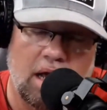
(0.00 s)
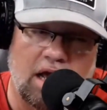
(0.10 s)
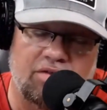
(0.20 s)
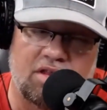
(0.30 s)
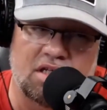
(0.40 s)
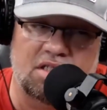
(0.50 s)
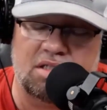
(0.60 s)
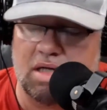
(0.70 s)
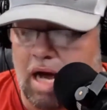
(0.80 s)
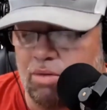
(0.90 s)
And
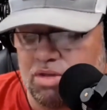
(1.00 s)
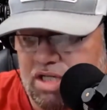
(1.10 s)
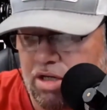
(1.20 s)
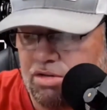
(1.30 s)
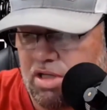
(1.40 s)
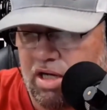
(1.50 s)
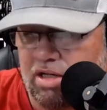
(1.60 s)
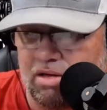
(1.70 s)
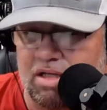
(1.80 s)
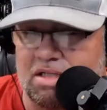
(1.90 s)
this, I would tell you that
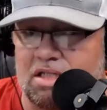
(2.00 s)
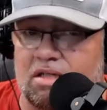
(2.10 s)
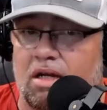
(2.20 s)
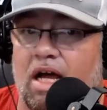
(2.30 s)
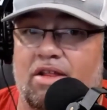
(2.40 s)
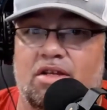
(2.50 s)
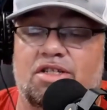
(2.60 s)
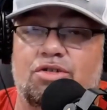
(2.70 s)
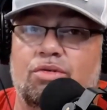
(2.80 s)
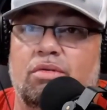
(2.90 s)
this is a lot of
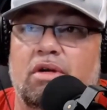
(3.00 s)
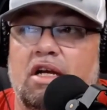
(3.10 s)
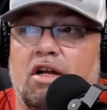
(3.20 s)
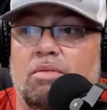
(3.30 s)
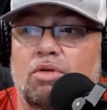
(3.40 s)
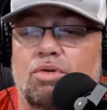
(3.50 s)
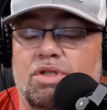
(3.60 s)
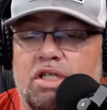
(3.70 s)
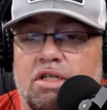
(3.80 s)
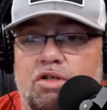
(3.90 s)
this you ended up
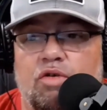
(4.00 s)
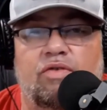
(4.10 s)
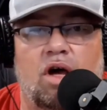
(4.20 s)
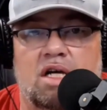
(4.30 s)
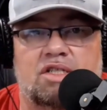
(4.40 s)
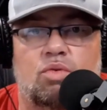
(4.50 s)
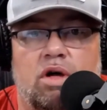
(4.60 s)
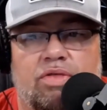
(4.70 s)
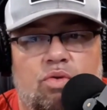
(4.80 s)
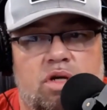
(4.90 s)
losing. You've lost
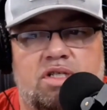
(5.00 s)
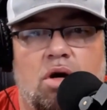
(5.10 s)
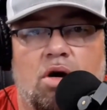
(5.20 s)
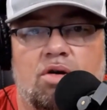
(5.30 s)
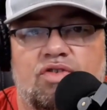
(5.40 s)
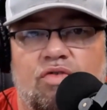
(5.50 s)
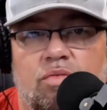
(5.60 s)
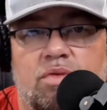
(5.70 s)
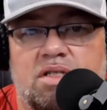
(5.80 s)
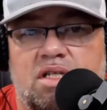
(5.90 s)
what three starters
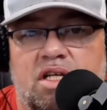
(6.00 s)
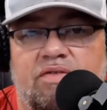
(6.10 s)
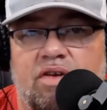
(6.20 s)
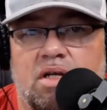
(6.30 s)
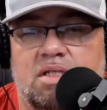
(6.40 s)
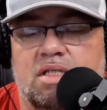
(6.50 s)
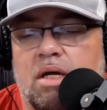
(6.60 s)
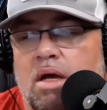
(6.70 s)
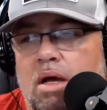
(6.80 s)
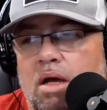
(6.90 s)
from this defense.
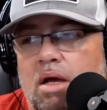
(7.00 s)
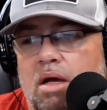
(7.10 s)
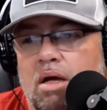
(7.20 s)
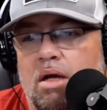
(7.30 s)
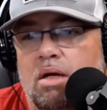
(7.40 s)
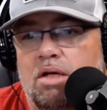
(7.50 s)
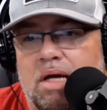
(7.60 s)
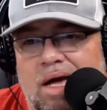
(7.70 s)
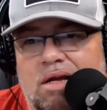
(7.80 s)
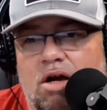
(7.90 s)
You
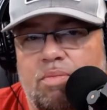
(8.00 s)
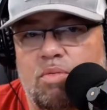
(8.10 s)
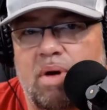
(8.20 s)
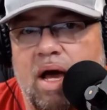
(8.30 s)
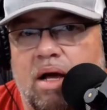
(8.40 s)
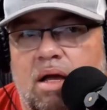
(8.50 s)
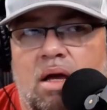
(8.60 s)
got a couple back.